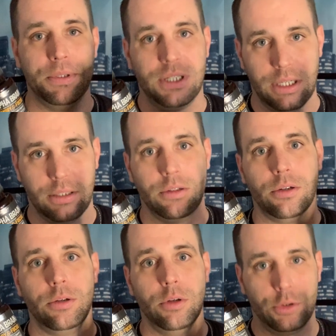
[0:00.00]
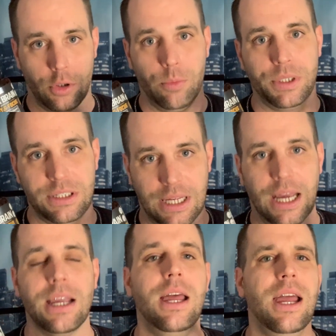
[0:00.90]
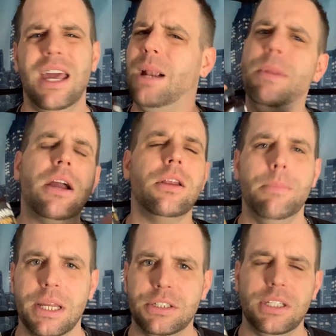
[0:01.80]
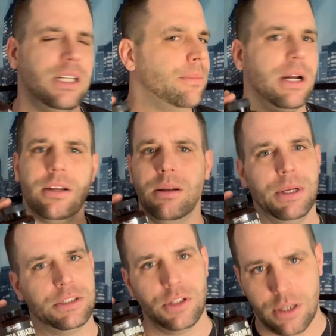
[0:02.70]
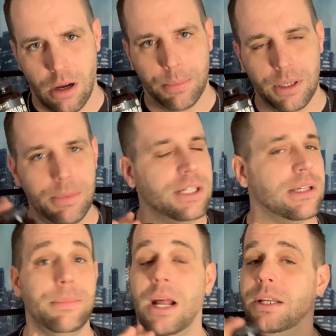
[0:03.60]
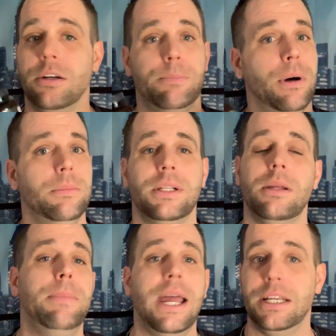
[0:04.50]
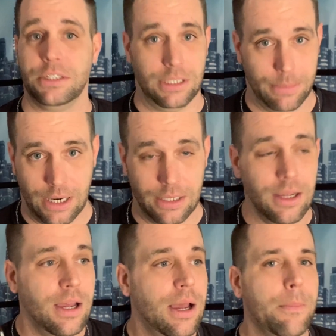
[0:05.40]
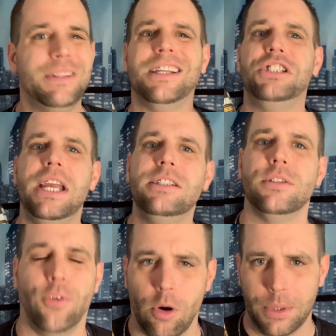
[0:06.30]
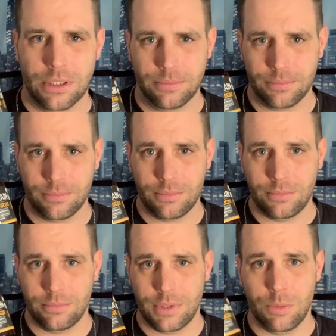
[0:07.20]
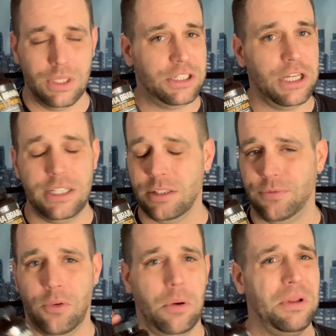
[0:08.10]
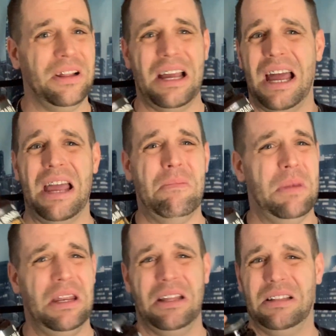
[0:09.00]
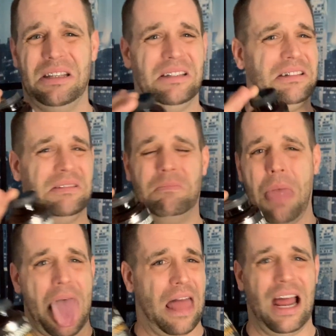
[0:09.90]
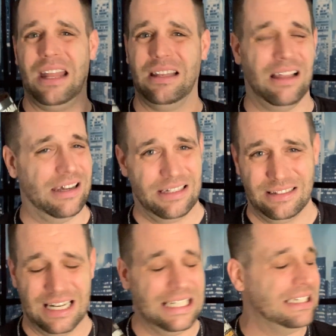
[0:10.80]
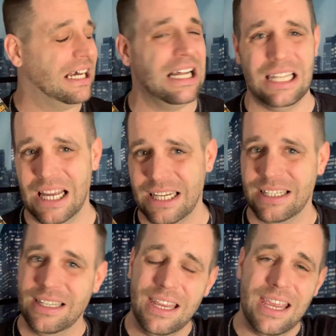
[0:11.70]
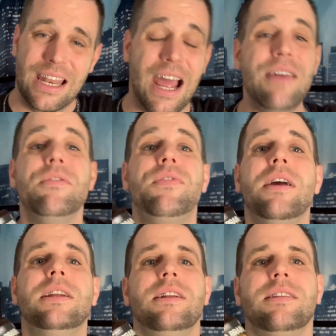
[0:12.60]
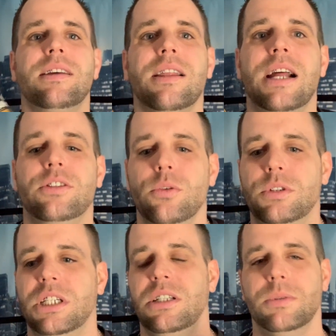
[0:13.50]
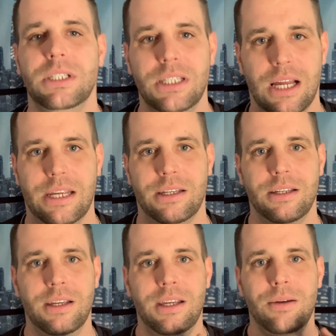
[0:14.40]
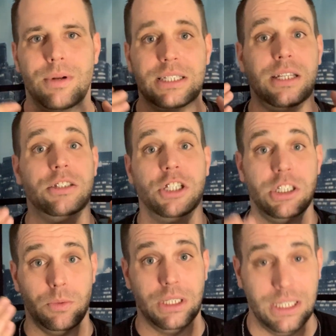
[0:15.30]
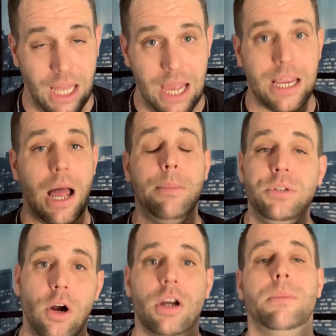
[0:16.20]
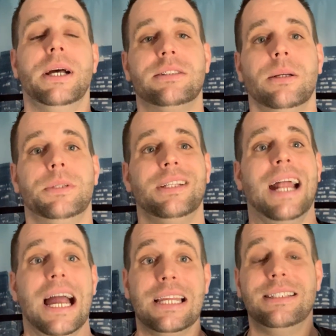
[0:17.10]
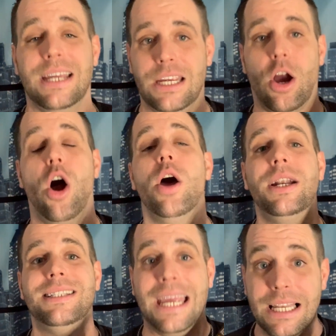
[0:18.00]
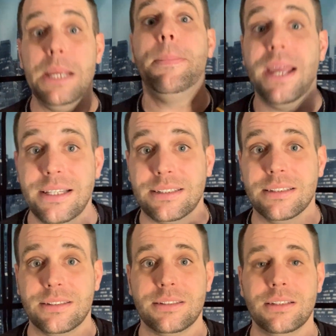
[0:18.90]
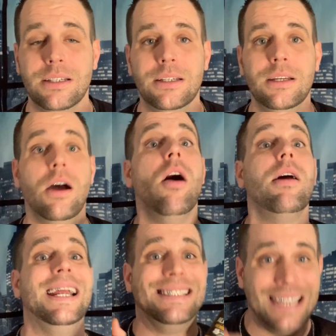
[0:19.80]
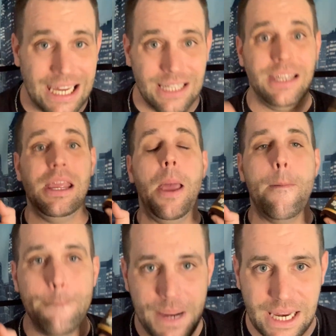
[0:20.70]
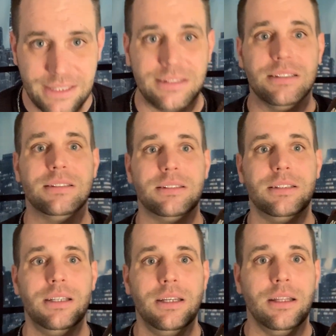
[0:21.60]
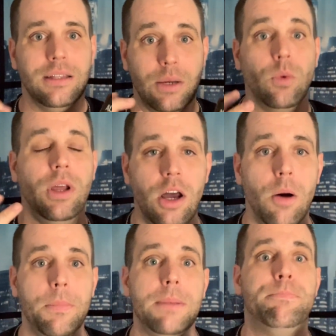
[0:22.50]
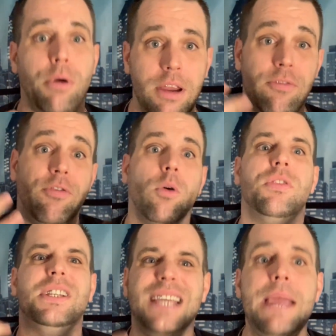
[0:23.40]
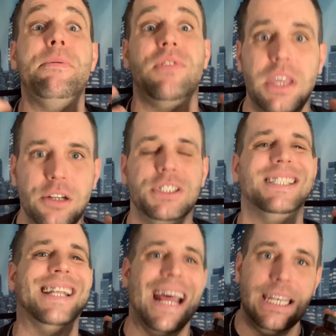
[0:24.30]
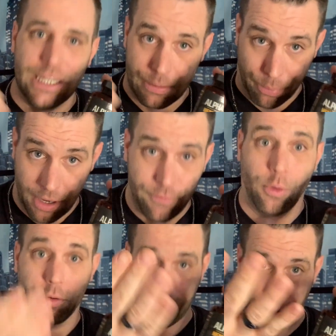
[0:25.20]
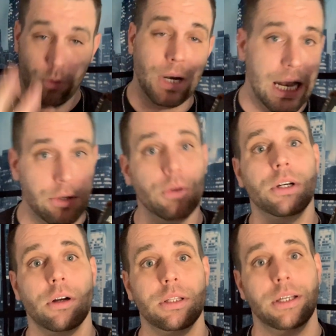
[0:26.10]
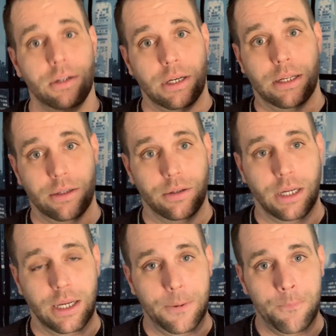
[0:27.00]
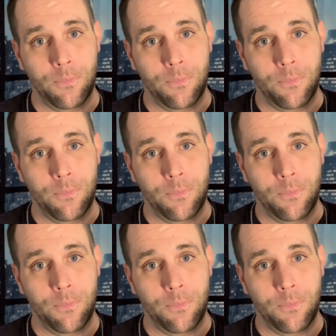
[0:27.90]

particular nootropic stack. And I'm not going to mention it and I'm not going to mention the company because I'm not here to publicly bash anybody. But they changed the formula. And when they changed the formula, I immediately, bleh, I didn't like it. I did not like it. And I haven't found anything that I do genuinely like. When I say genuinely like, I'm talking about something that I can take on a daily basis, on a daily basis, that will help me bring forth the type of energy that I need to bring forth to do what I do here on the internet, okay?